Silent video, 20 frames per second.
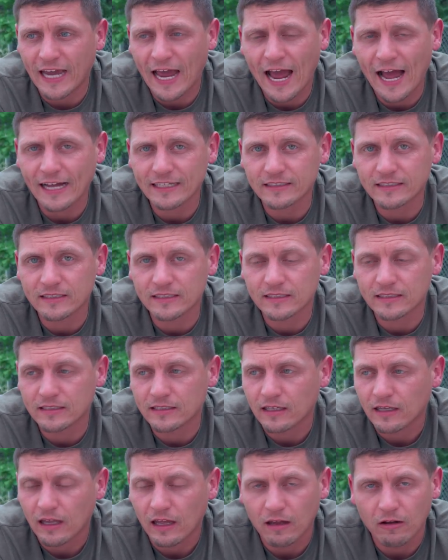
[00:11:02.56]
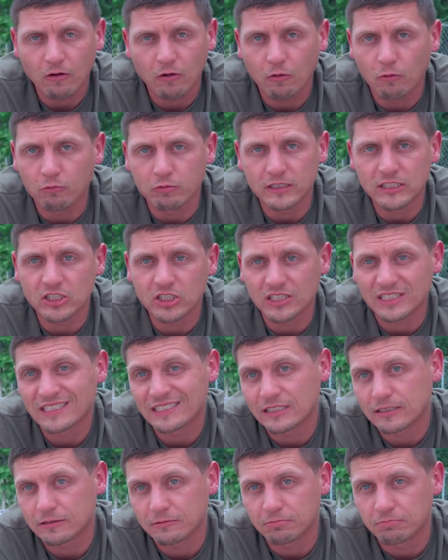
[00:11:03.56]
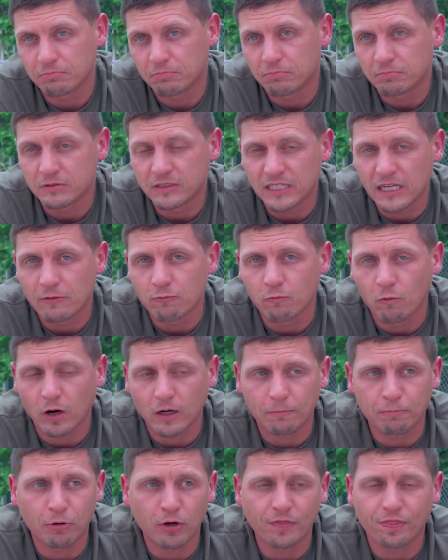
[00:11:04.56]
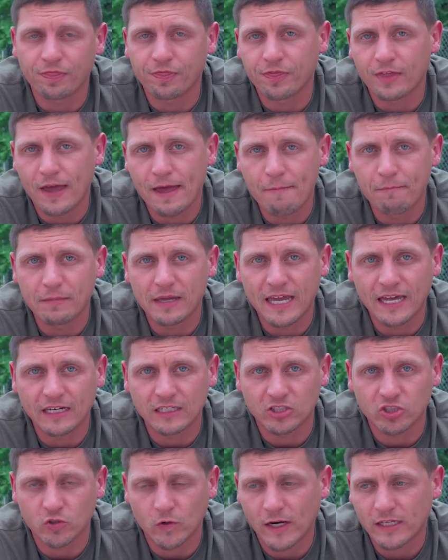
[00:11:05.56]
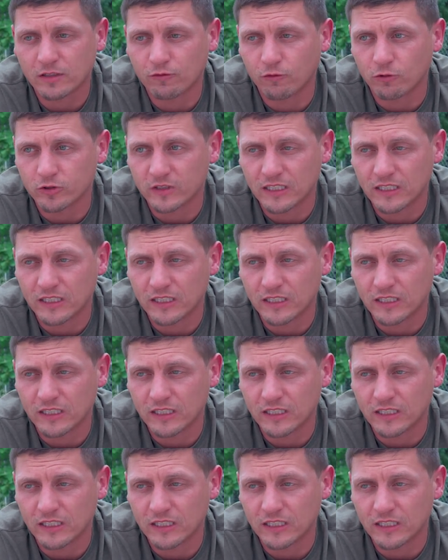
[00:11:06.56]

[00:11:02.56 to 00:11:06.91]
cats, we just didn't want to put them in a stressful